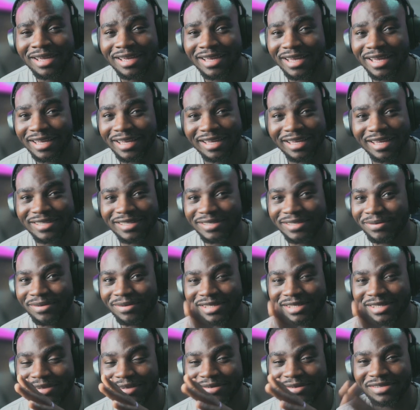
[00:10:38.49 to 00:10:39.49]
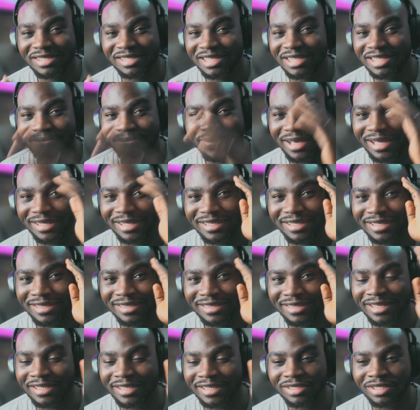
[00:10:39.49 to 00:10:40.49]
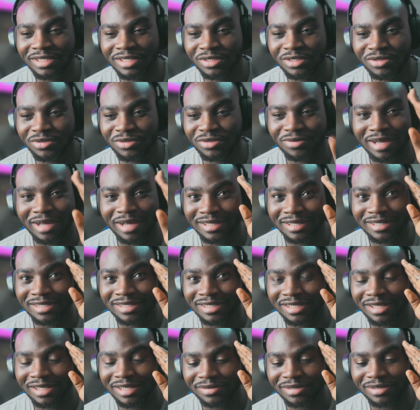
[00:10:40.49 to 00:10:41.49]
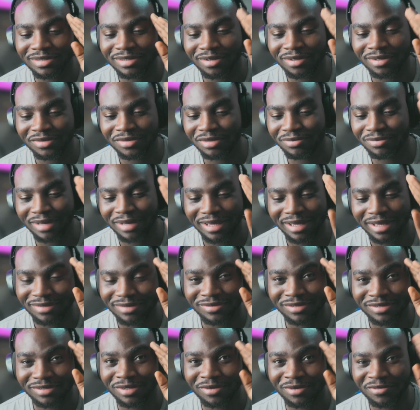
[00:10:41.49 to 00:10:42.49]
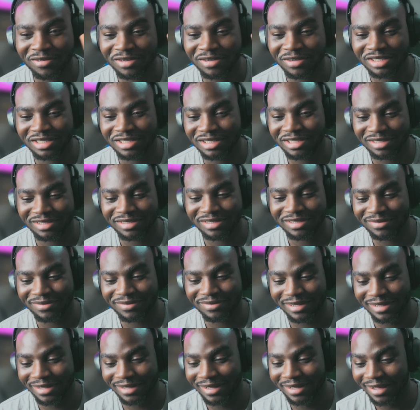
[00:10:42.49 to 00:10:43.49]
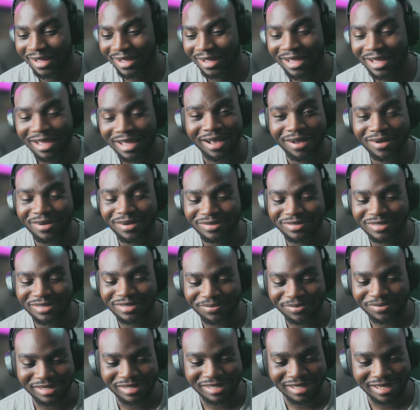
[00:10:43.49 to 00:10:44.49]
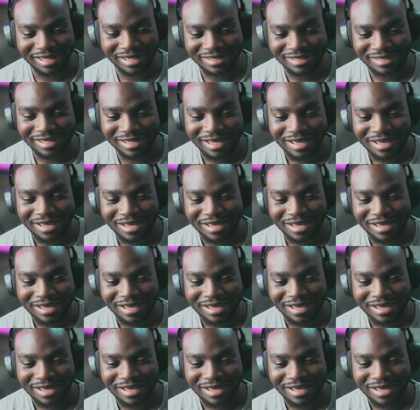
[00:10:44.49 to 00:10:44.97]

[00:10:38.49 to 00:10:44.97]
Again, it's because I was sleepy. I didn't think things through. I hadn't slept enough, so my head was not functioning on the 100%.